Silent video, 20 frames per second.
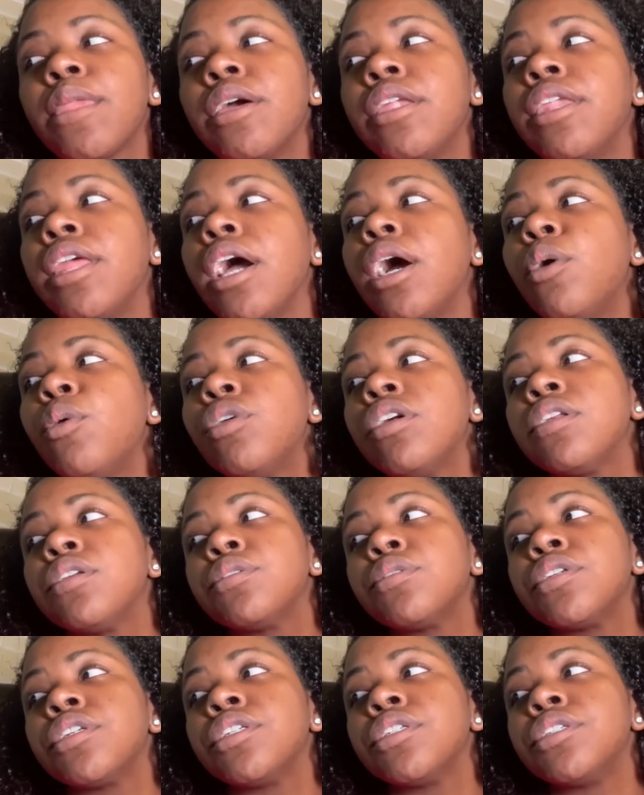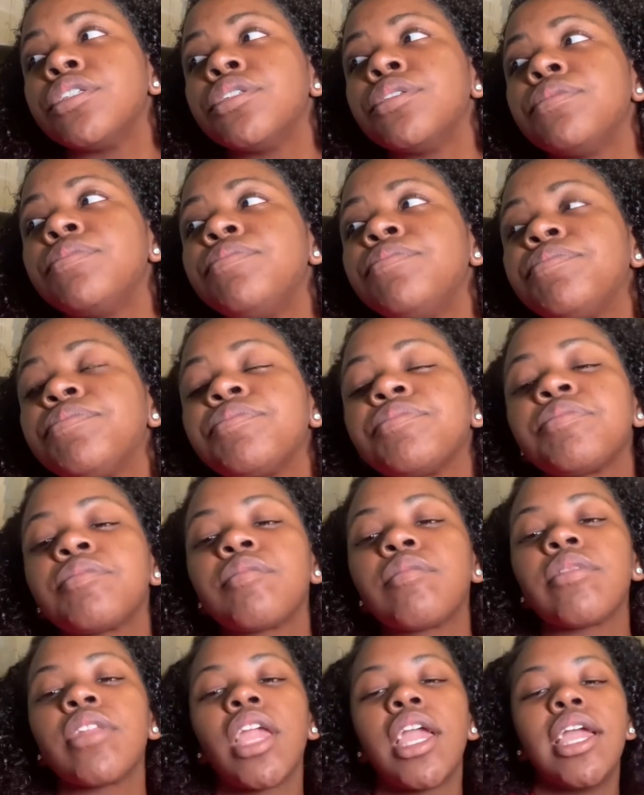now what you want to do
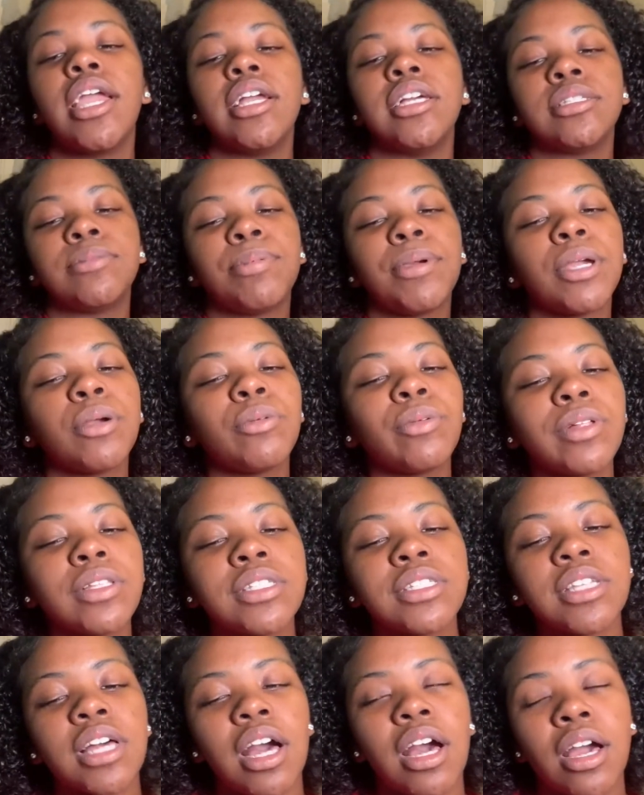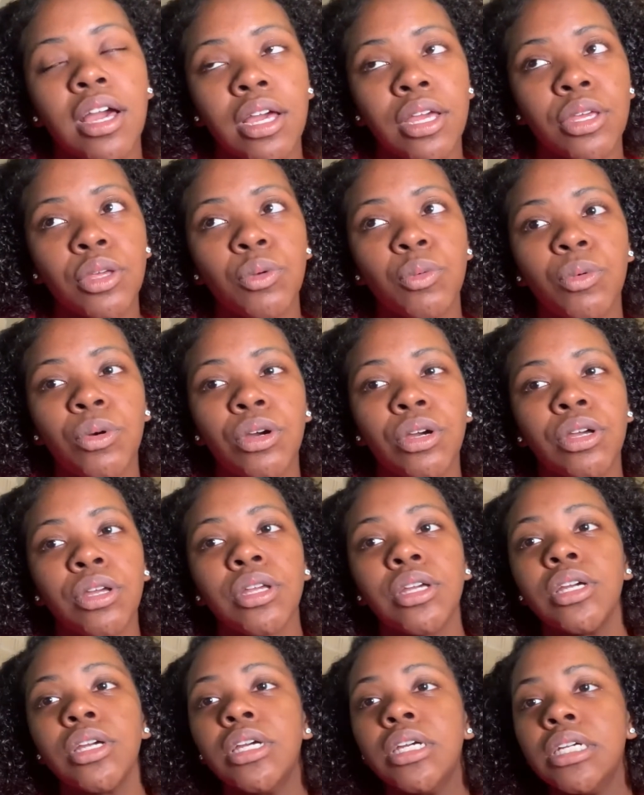is pick what side you want
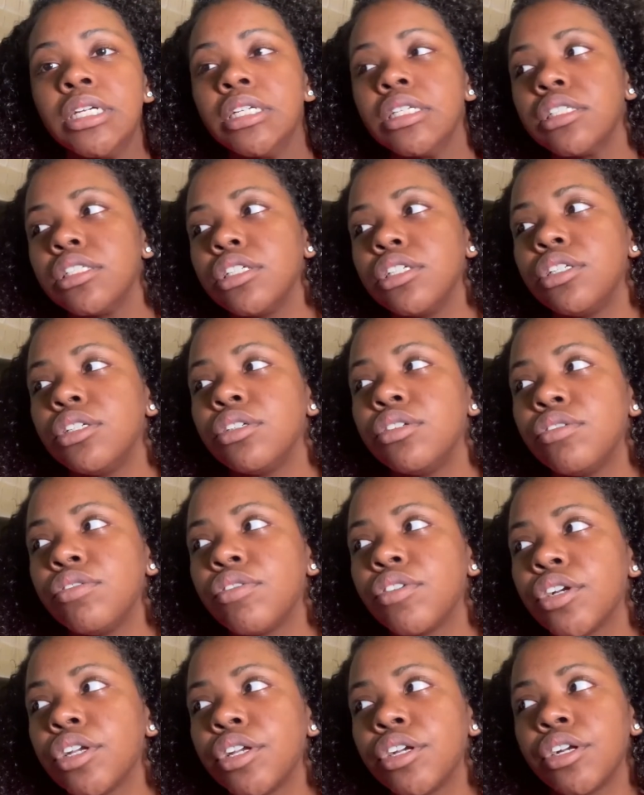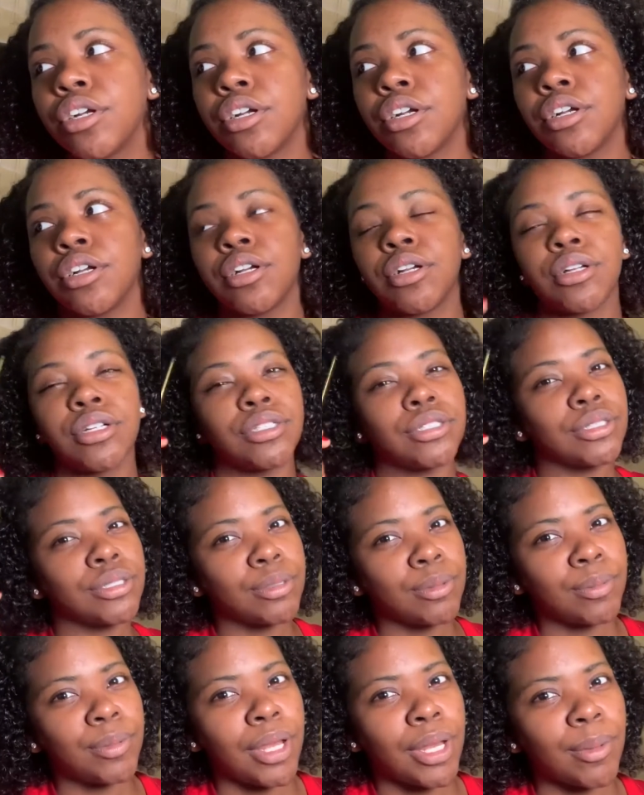to do for your
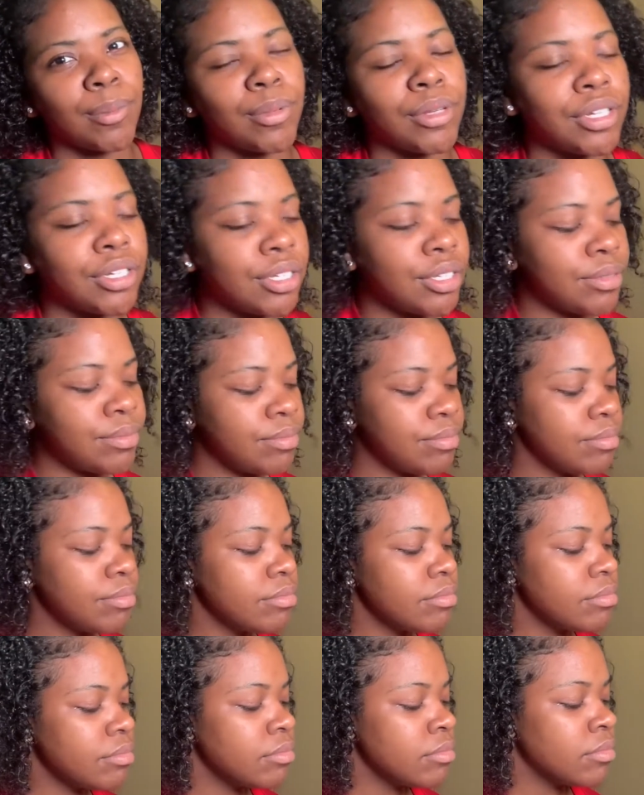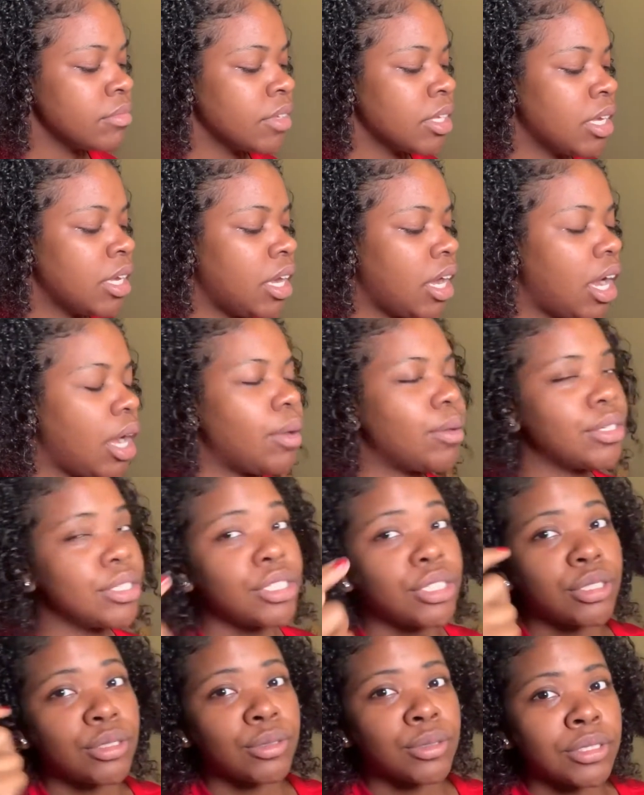back bun. I want to
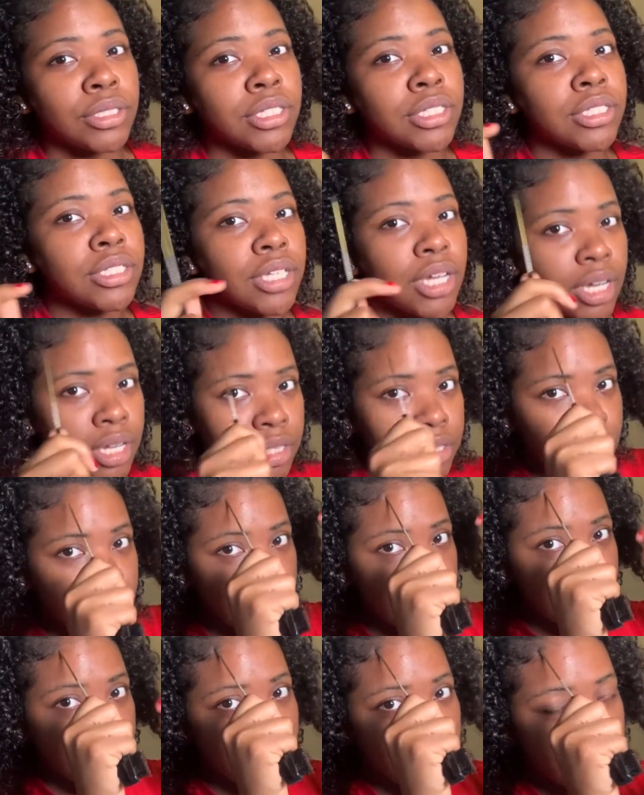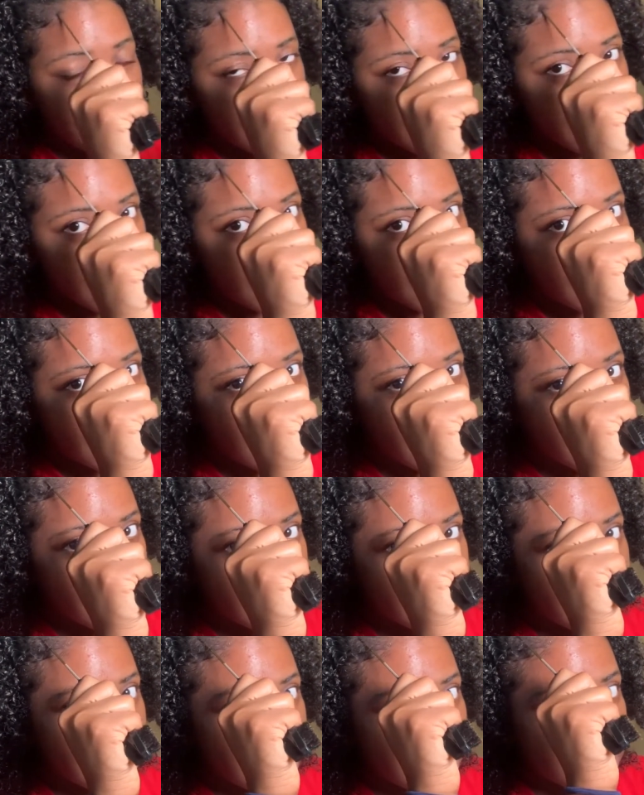choose this side, so I'm gonna go ahead and
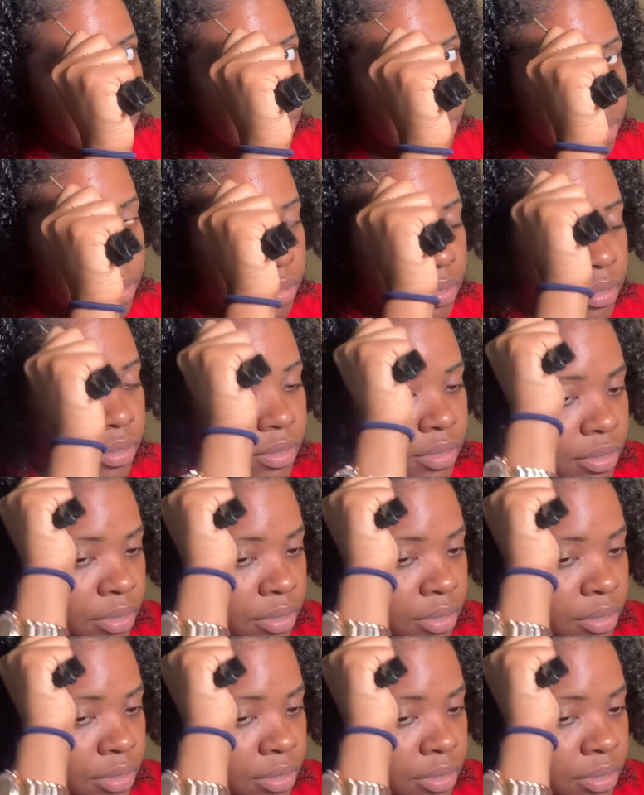just